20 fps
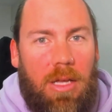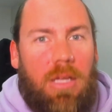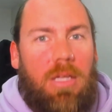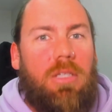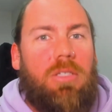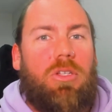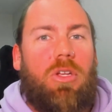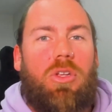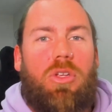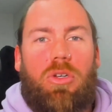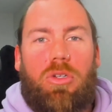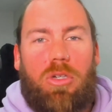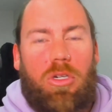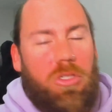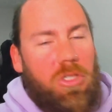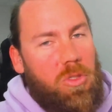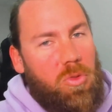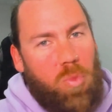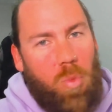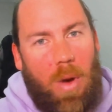so you're
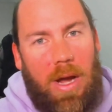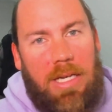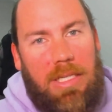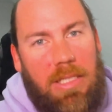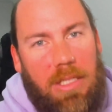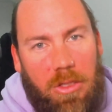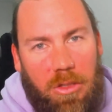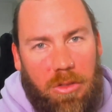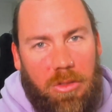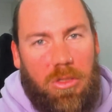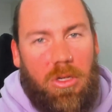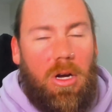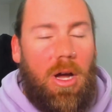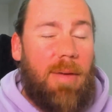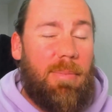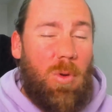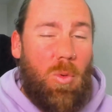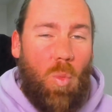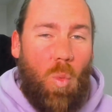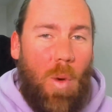not just wasting your
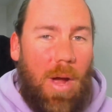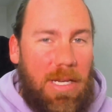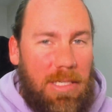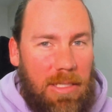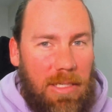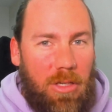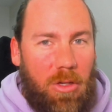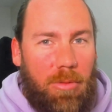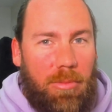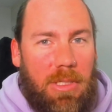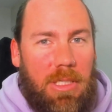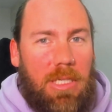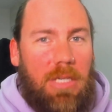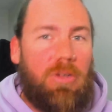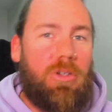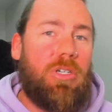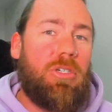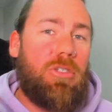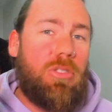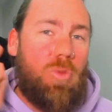time and wasting your
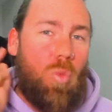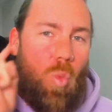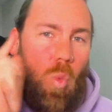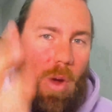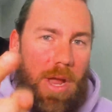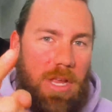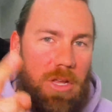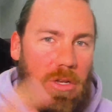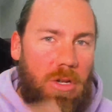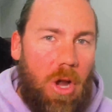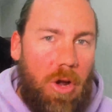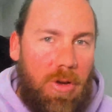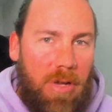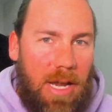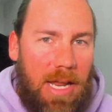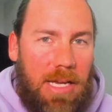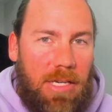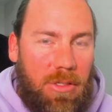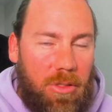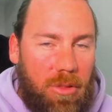materials where you don't
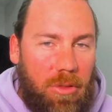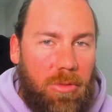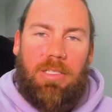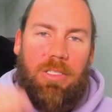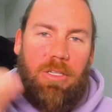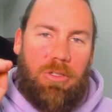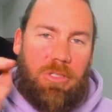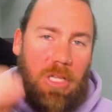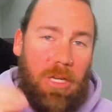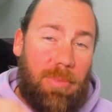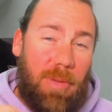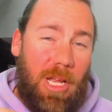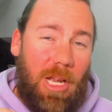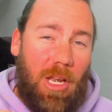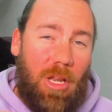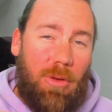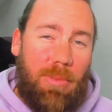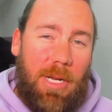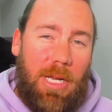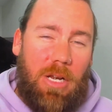need to. So it's going to be a
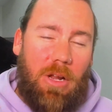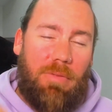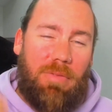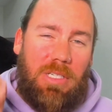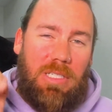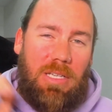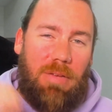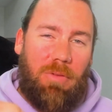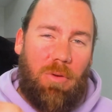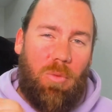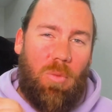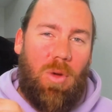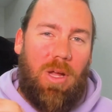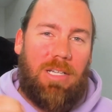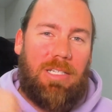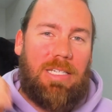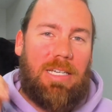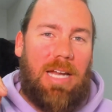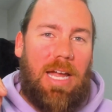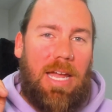little bit of a different
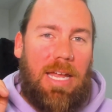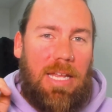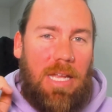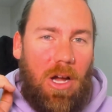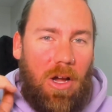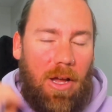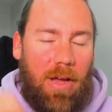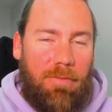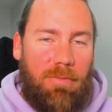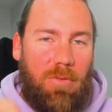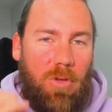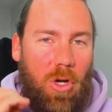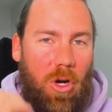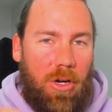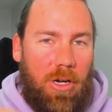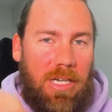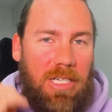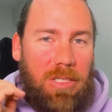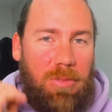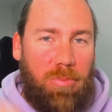one today. I've
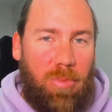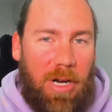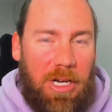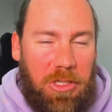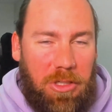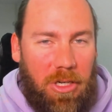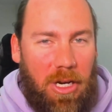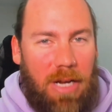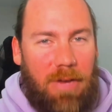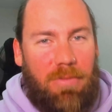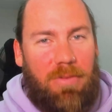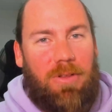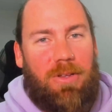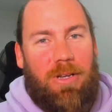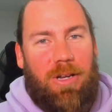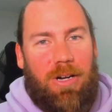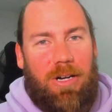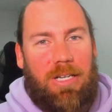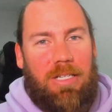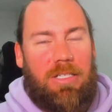got a spreadsheet for you
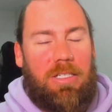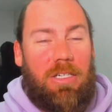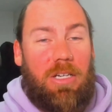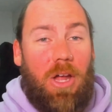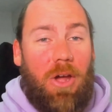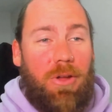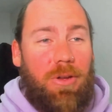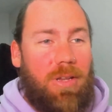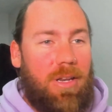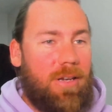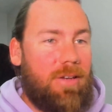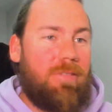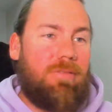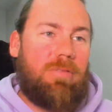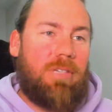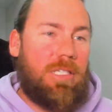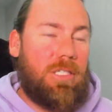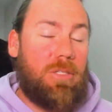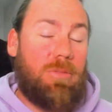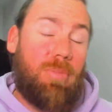guys. You know that
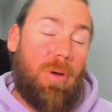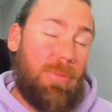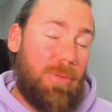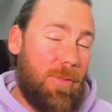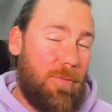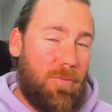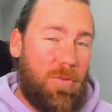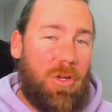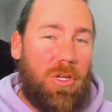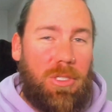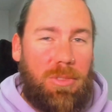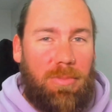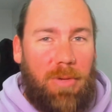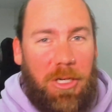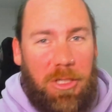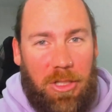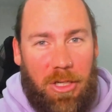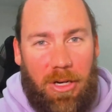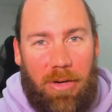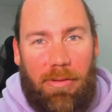this is probably the first
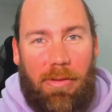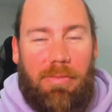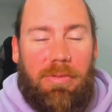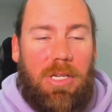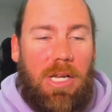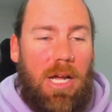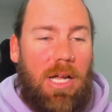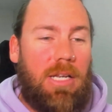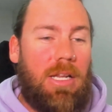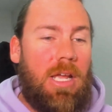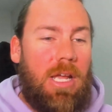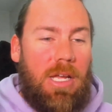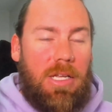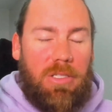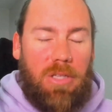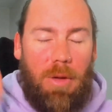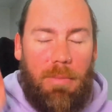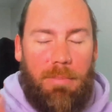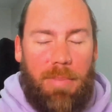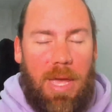spreadsheet I've ever done,
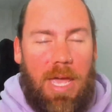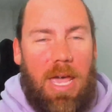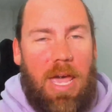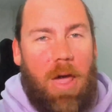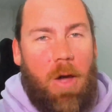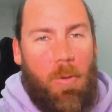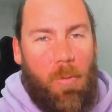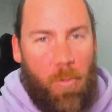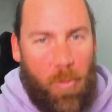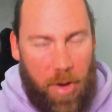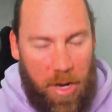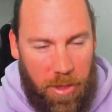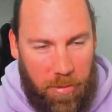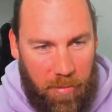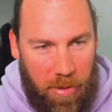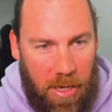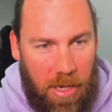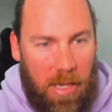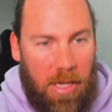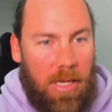so bear with
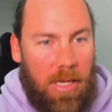me.